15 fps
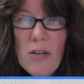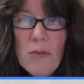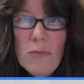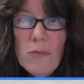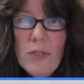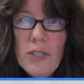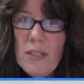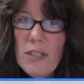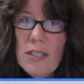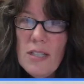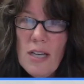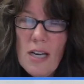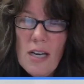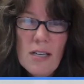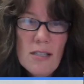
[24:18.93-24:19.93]
really
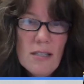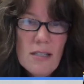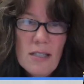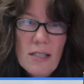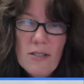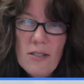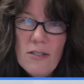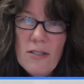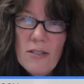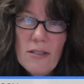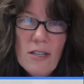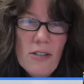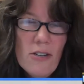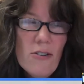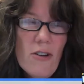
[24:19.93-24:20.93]
does it just
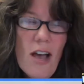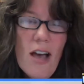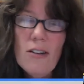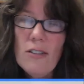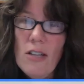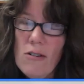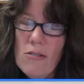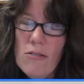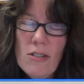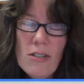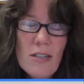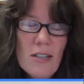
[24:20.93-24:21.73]
that you're not alone